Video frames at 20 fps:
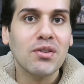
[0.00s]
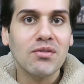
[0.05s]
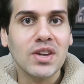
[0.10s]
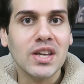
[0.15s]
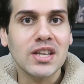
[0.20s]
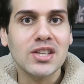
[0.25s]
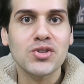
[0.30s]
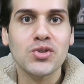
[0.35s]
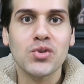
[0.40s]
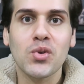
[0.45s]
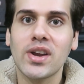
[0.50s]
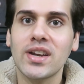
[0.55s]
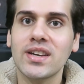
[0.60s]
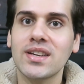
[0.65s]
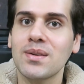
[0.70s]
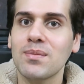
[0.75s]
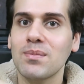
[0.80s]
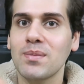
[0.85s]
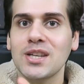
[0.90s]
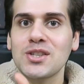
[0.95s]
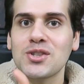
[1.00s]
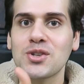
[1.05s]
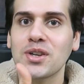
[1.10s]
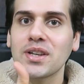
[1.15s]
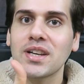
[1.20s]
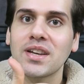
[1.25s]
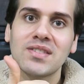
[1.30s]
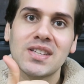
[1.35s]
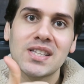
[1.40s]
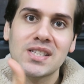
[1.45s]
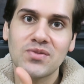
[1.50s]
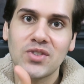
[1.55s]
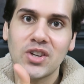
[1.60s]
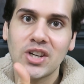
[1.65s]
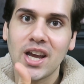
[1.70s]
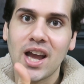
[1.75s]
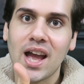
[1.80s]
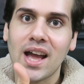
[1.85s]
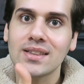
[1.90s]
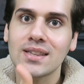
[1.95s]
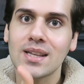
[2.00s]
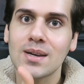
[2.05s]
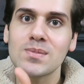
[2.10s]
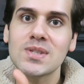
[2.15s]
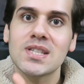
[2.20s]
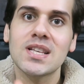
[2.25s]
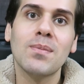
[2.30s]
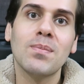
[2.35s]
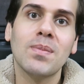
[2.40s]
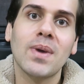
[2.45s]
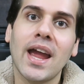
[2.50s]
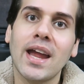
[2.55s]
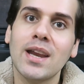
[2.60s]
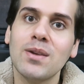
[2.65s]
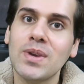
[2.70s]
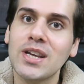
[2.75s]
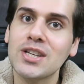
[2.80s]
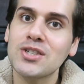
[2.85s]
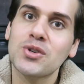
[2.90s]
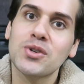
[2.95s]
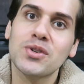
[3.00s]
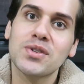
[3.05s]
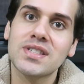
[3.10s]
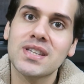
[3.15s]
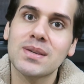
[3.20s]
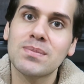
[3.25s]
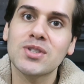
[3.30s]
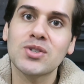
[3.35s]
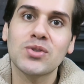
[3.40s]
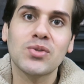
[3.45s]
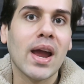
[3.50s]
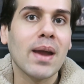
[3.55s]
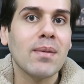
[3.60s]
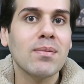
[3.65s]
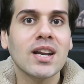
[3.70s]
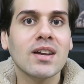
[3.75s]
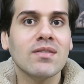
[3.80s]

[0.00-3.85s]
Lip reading: If you enjoyed, make sure to give this video a thumbs up and make sure to subscribe,